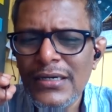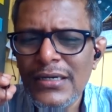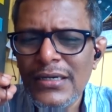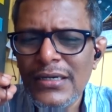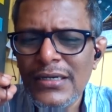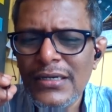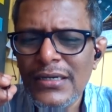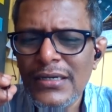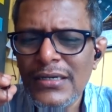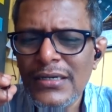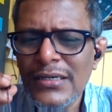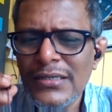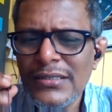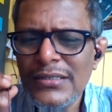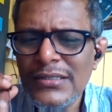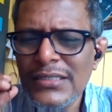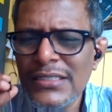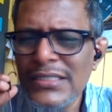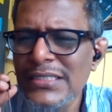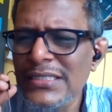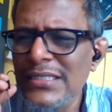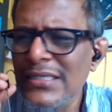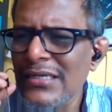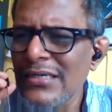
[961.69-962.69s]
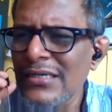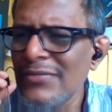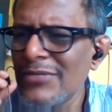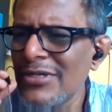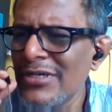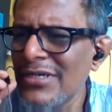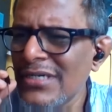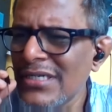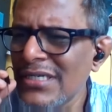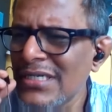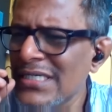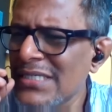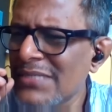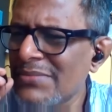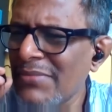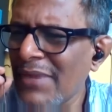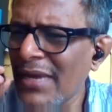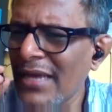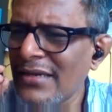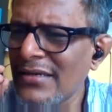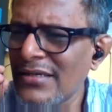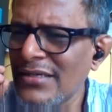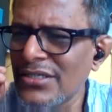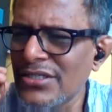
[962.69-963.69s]
uh, this the community has
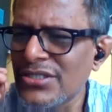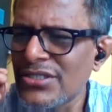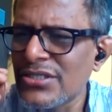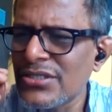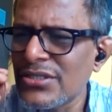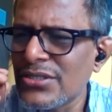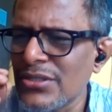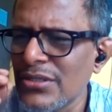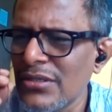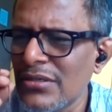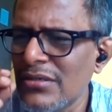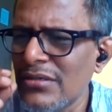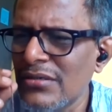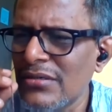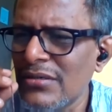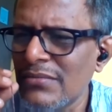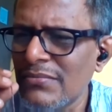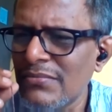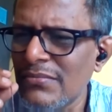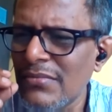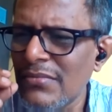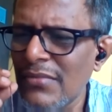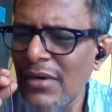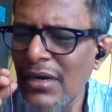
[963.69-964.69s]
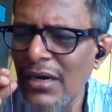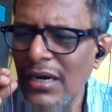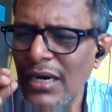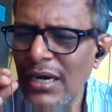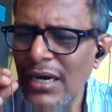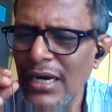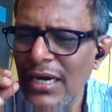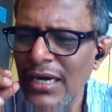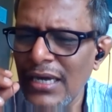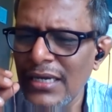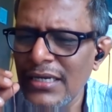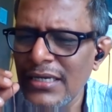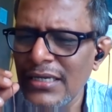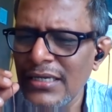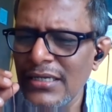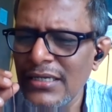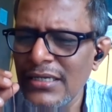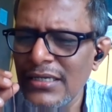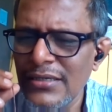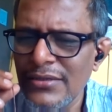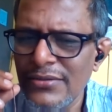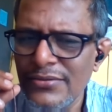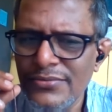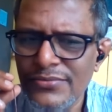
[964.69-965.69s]
managed. So
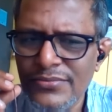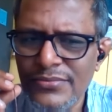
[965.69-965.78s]
I